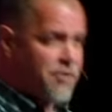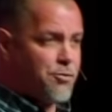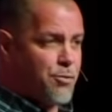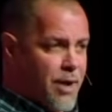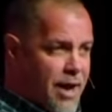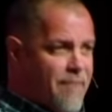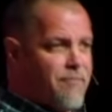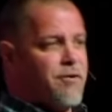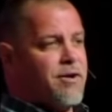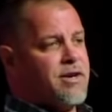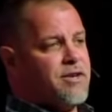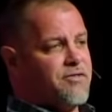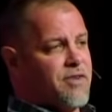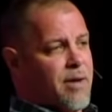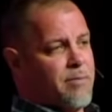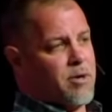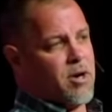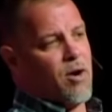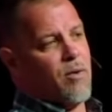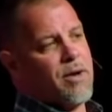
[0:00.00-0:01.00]
whatever it is I'm
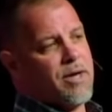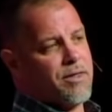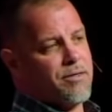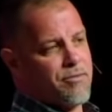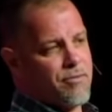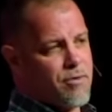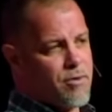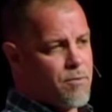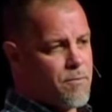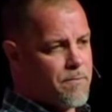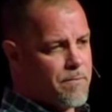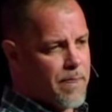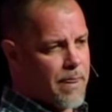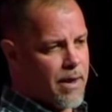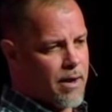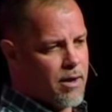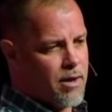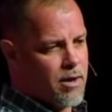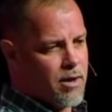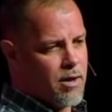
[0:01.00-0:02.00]
going through.
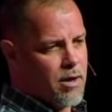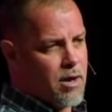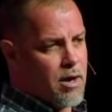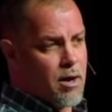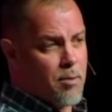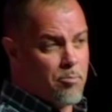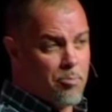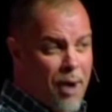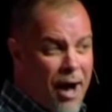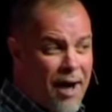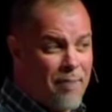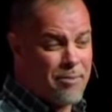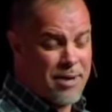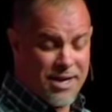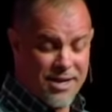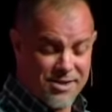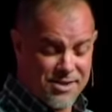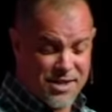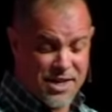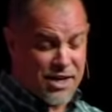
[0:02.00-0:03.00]
But
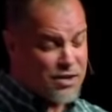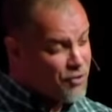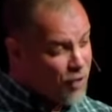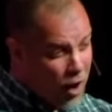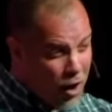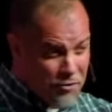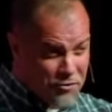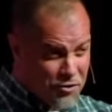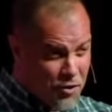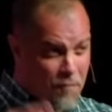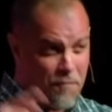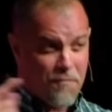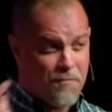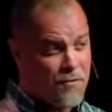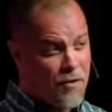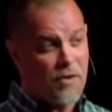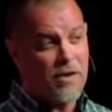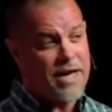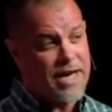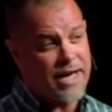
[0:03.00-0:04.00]
because he is also
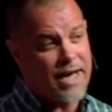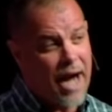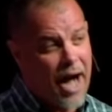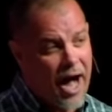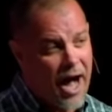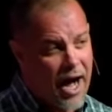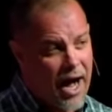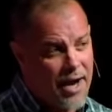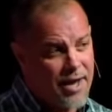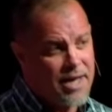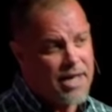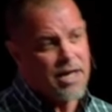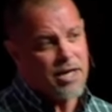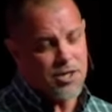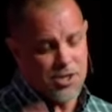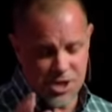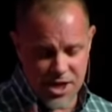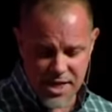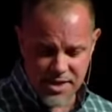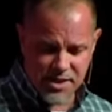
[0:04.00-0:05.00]
fully God,
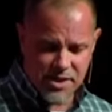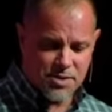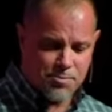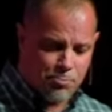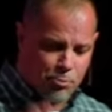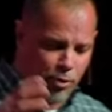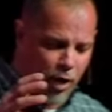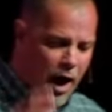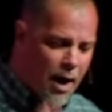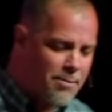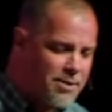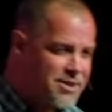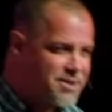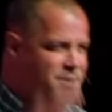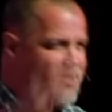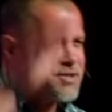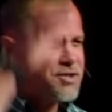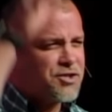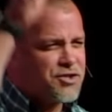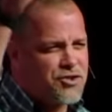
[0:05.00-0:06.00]
Jesus
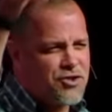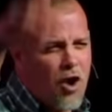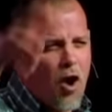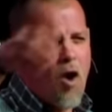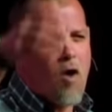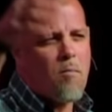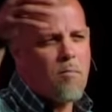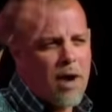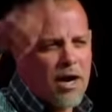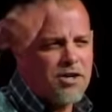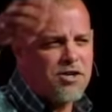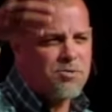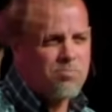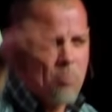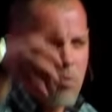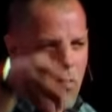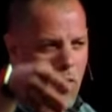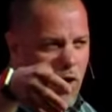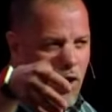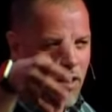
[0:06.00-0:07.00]
promises so much
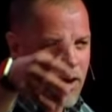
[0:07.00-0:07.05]
more